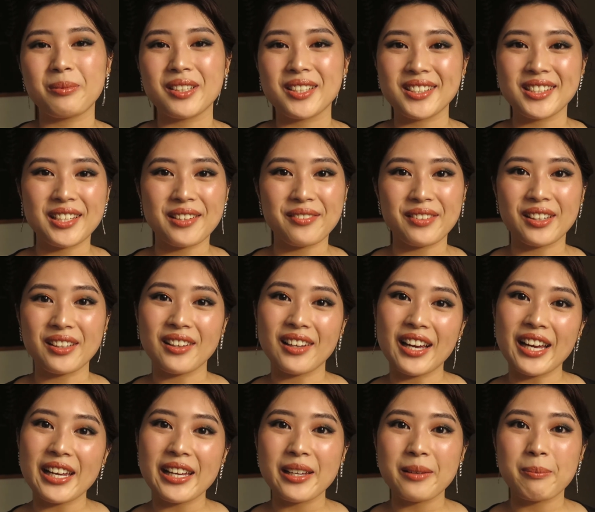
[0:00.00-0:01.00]
please give it a
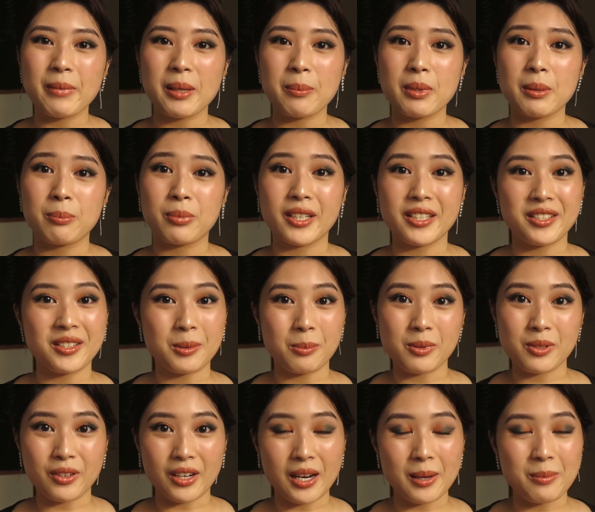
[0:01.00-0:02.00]
like, maybe press
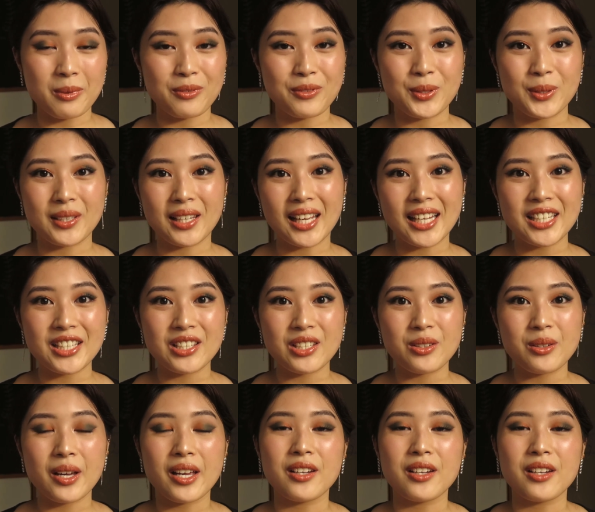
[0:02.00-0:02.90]
subscribe if you'd like to,